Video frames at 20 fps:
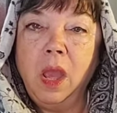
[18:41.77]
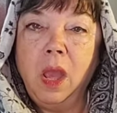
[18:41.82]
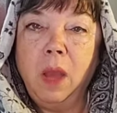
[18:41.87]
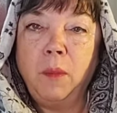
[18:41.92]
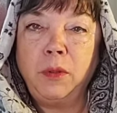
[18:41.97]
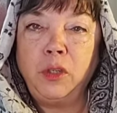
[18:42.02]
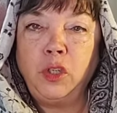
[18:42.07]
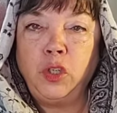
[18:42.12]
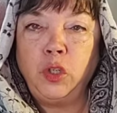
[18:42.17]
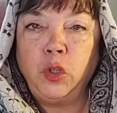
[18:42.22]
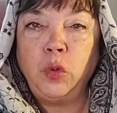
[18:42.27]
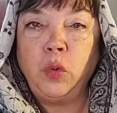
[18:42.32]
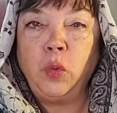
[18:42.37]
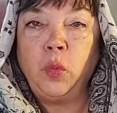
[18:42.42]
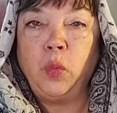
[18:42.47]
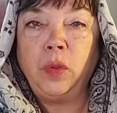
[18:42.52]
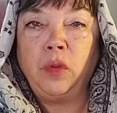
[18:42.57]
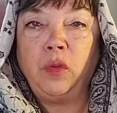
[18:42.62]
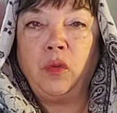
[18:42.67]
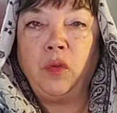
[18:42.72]
Pashutin
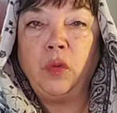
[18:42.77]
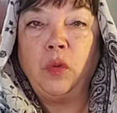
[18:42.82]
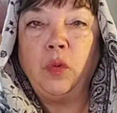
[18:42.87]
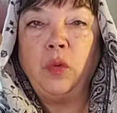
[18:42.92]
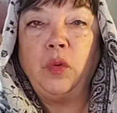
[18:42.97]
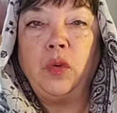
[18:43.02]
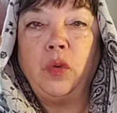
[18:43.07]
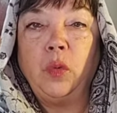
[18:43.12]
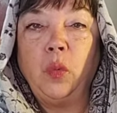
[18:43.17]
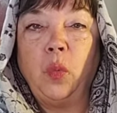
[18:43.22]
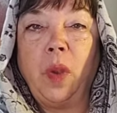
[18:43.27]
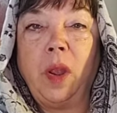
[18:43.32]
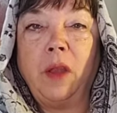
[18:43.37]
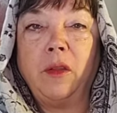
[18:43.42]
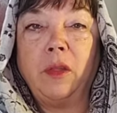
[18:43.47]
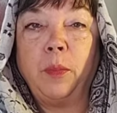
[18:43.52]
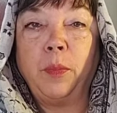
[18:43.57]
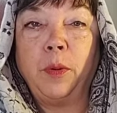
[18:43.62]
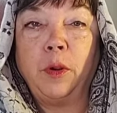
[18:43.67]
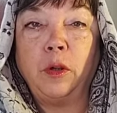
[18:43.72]
withdrew to where
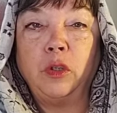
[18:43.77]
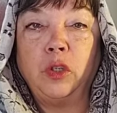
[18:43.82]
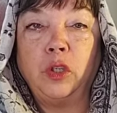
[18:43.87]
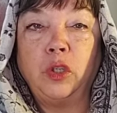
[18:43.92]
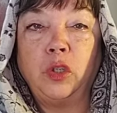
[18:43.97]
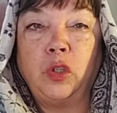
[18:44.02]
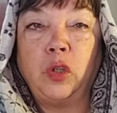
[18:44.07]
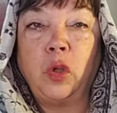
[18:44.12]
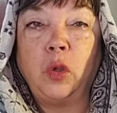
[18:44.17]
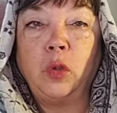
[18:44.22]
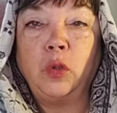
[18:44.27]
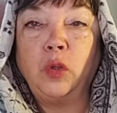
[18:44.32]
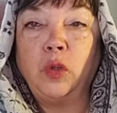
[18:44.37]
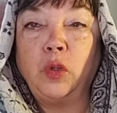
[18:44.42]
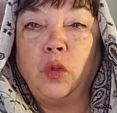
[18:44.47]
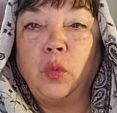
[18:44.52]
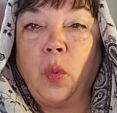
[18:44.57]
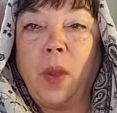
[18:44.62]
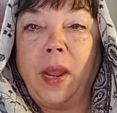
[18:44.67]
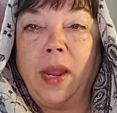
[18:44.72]
the Persian
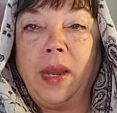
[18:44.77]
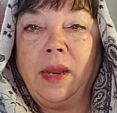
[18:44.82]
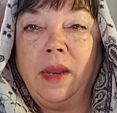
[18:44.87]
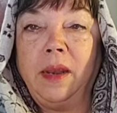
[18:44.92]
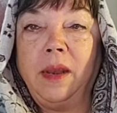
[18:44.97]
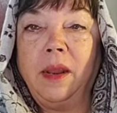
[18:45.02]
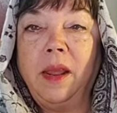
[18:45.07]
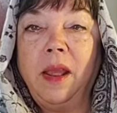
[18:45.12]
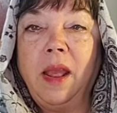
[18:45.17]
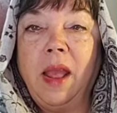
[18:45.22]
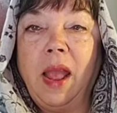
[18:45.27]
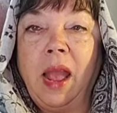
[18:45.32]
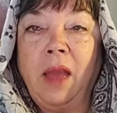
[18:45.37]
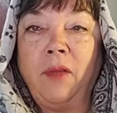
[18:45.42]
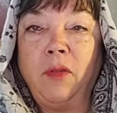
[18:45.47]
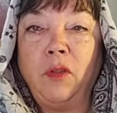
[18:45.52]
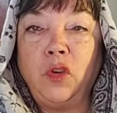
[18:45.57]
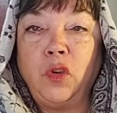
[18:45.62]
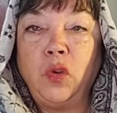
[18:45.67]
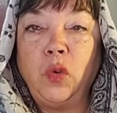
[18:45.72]
soldiers waited,
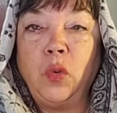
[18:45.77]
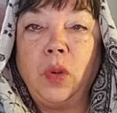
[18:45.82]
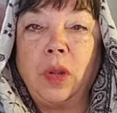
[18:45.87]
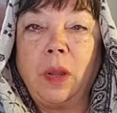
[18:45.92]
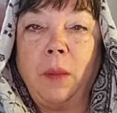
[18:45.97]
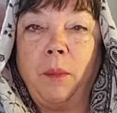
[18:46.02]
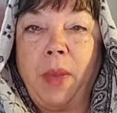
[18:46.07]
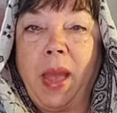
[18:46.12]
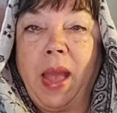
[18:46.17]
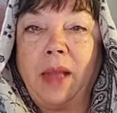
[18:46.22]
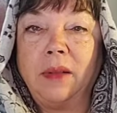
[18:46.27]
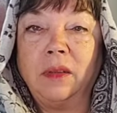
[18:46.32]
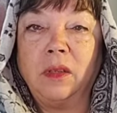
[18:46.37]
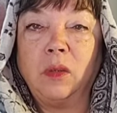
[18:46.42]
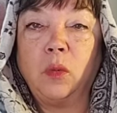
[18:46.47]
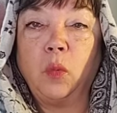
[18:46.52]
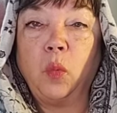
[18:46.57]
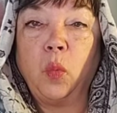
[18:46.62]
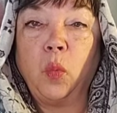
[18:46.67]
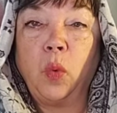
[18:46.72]
and the two combatants
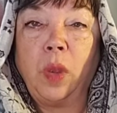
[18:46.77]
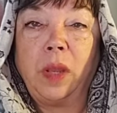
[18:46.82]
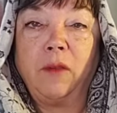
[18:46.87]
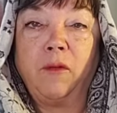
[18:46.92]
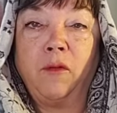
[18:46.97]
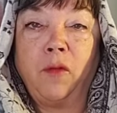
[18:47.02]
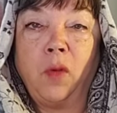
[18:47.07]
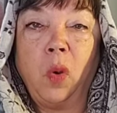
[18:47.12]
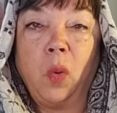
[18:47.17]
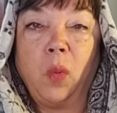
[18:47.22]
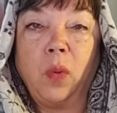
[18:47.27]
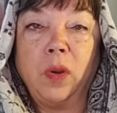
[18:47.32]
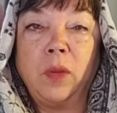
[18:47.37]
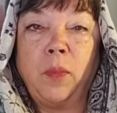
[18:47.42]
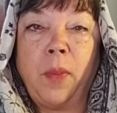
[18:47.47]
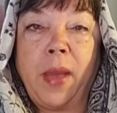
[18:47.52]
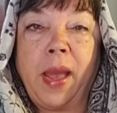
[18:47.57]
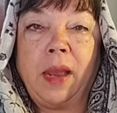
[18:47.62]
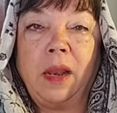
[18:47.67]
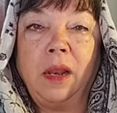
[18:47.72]
went forward to
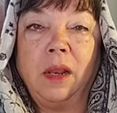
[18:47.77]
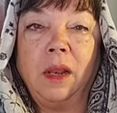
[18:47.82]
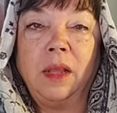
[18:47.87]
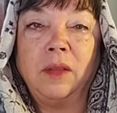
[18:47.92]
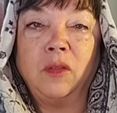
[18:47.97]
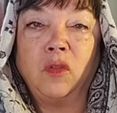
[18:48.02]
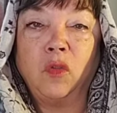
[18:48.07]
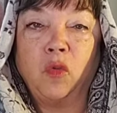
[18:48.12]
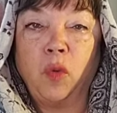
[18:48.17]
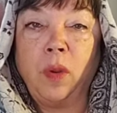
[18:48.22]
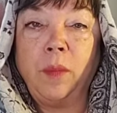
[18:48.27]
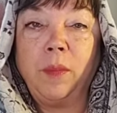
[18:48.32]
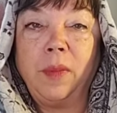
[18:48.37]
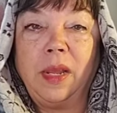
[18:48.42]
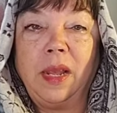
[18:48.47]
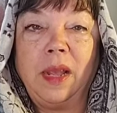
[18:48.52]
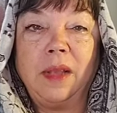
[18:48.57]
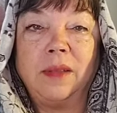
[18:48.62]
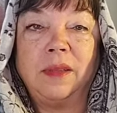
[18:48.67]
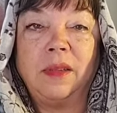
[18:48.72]
battle as
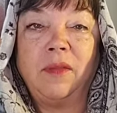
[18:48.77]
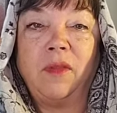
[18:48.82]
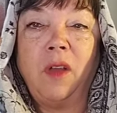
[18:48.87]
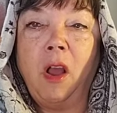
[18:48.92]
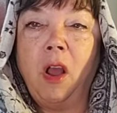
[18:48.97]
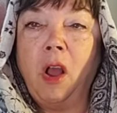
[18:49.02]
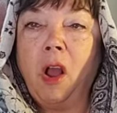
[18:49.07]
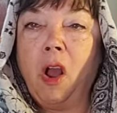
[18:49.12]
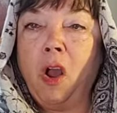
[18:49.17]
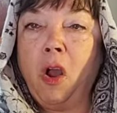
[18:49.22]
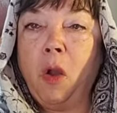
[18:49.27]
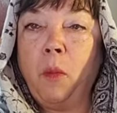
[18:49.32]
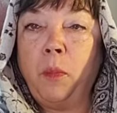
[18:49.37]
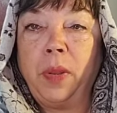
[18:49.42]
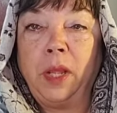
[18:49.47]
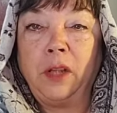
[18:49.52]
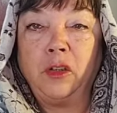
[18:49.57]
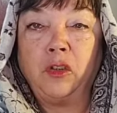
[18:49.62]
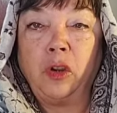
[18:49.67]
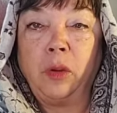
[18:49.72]
grimly as if all
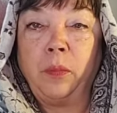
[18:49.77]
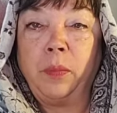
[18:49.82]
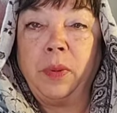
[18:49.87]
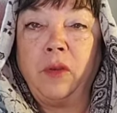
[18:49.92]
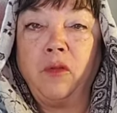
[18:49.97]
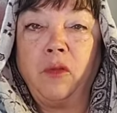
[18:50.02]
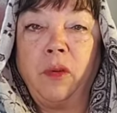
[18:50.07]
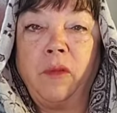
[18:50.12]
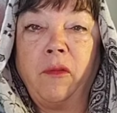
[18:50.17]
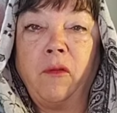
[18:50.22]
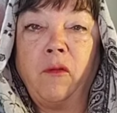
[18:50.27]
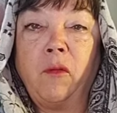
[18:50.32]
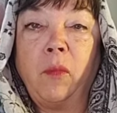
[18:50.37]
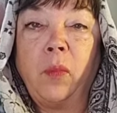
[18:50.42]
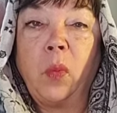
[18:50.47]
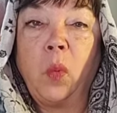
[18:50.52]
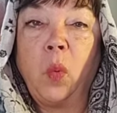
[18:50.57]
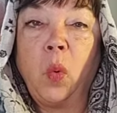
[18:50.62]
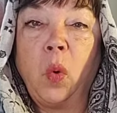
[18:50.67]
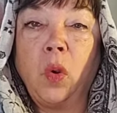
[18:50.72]
pleasure had been driven from
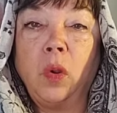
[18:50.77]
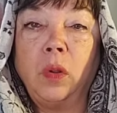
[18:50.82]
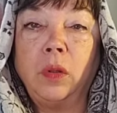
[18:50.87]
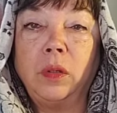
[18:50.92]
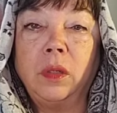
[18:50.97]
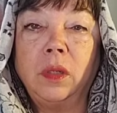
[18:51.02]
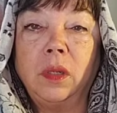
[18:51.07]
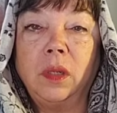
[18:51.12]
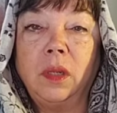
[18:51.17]
the world.